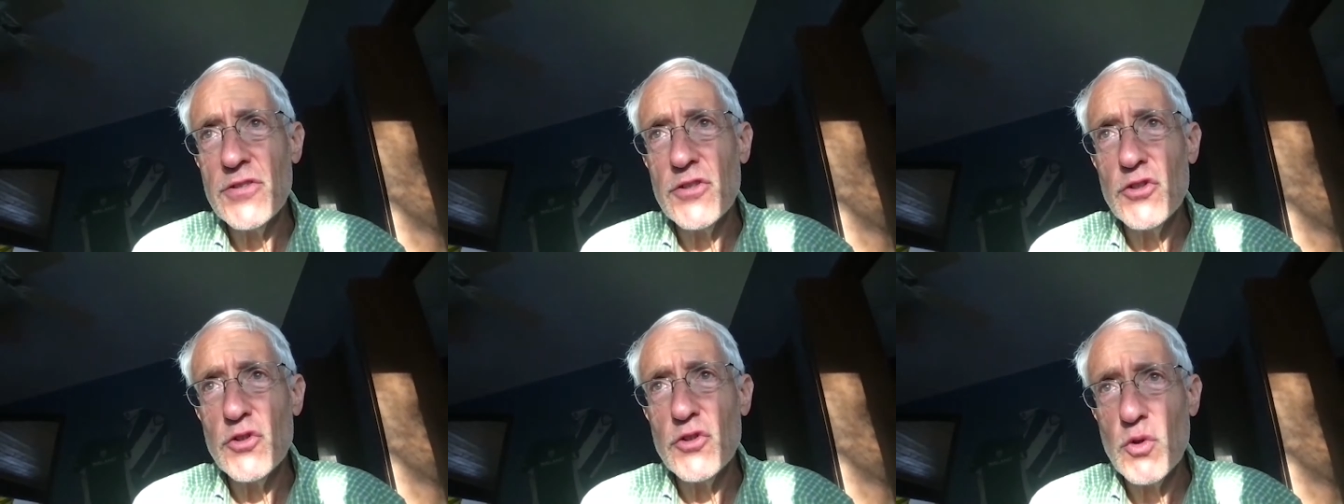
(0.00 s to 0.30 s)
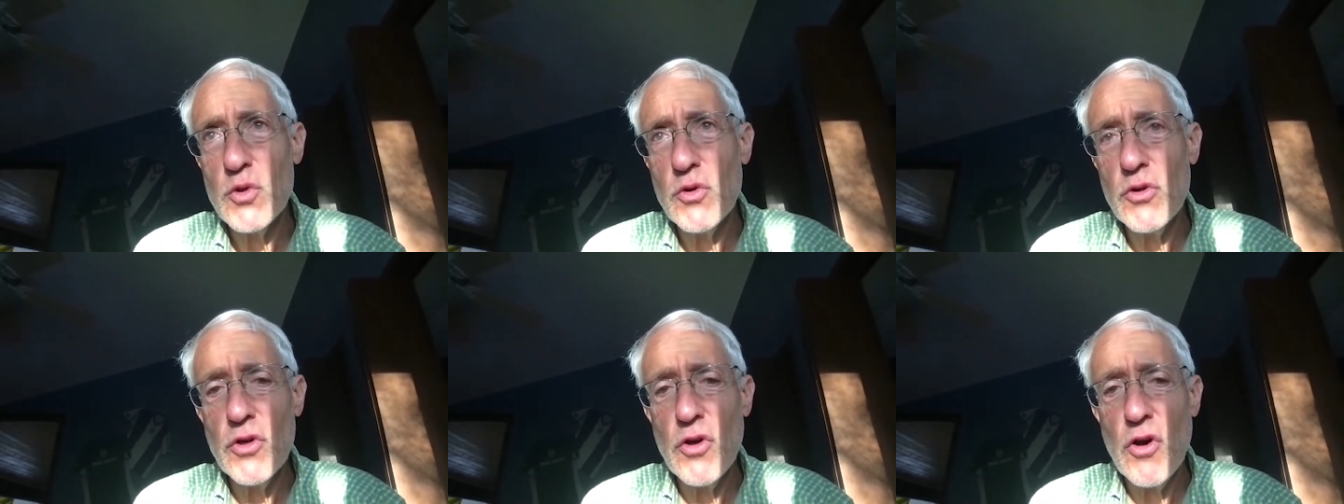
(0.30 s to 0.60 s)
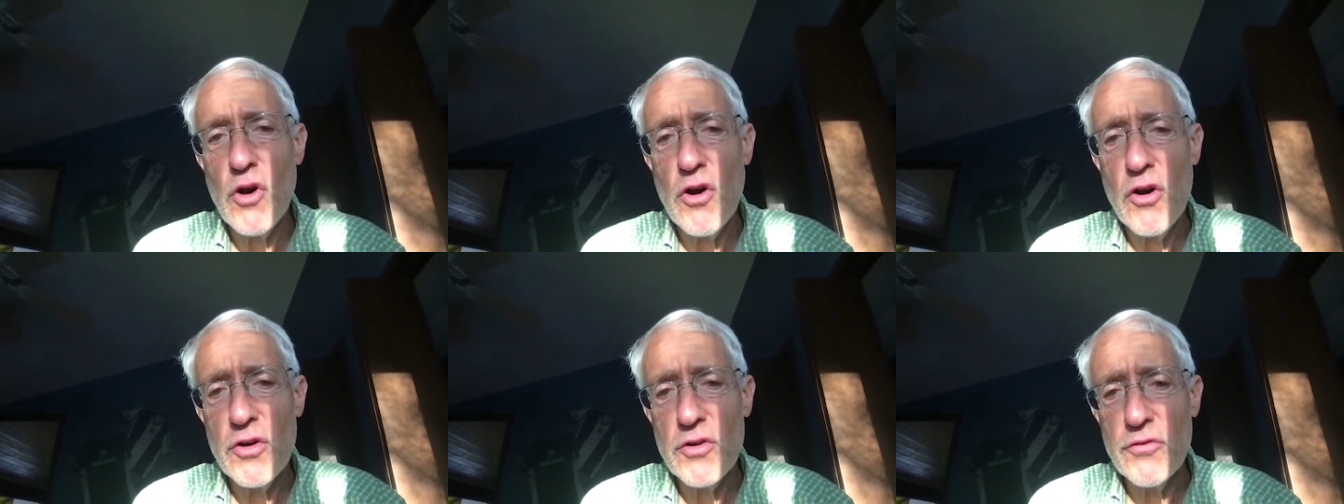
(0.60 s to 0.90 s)
is truly
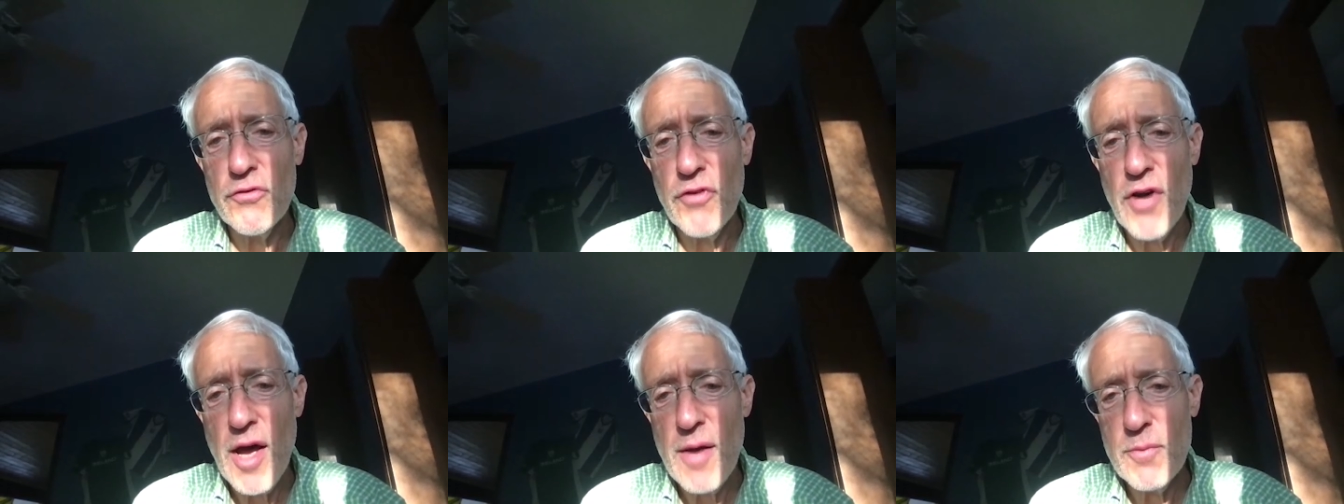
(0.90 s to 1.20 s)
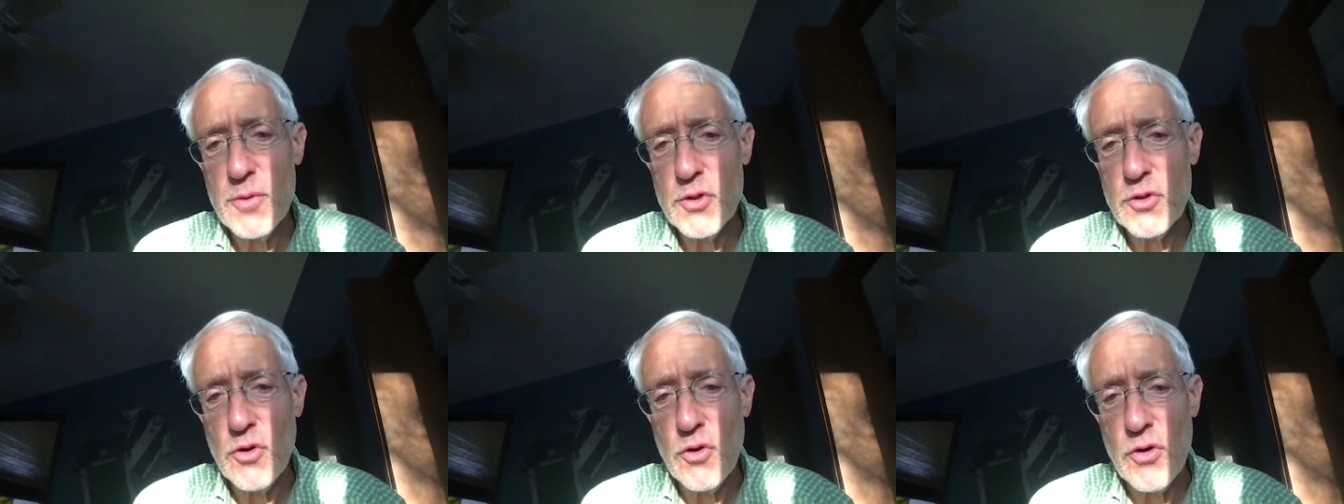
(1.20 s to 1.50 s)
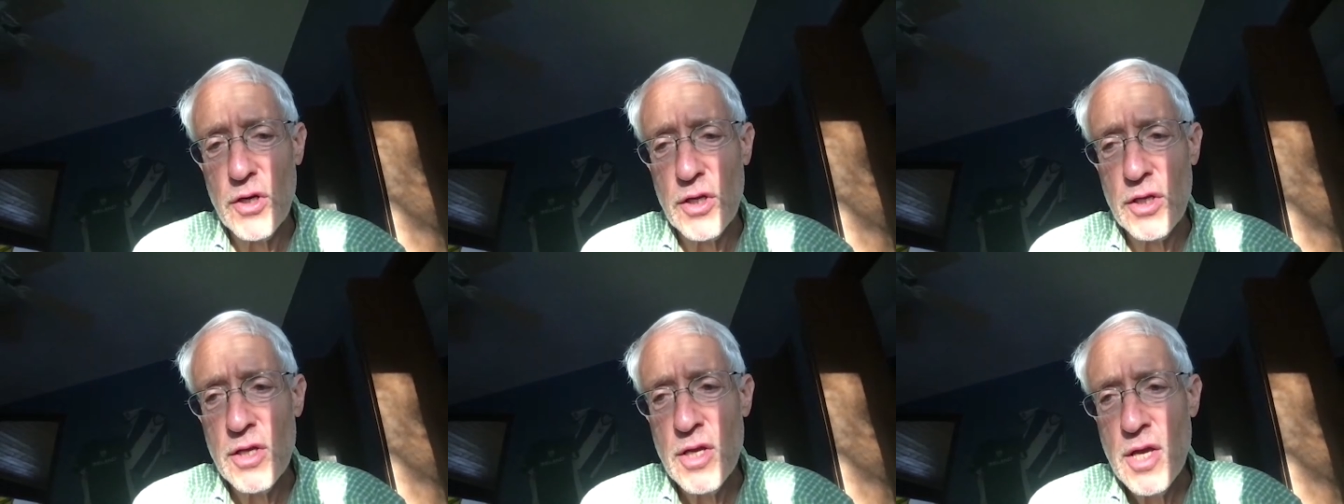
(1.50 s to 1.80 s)
all
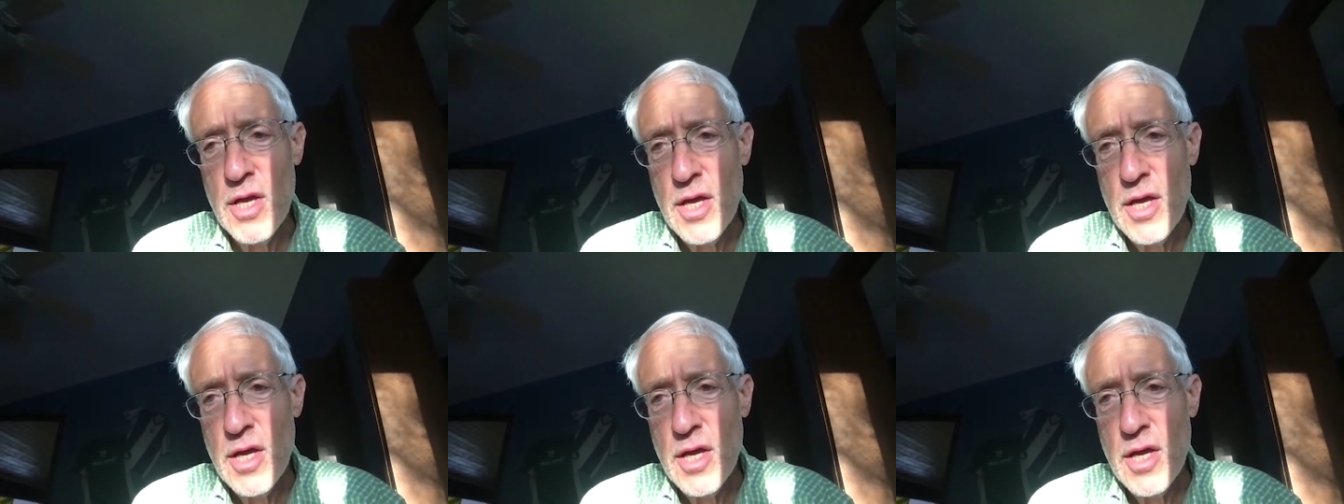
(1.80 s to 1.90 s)
inflammatory,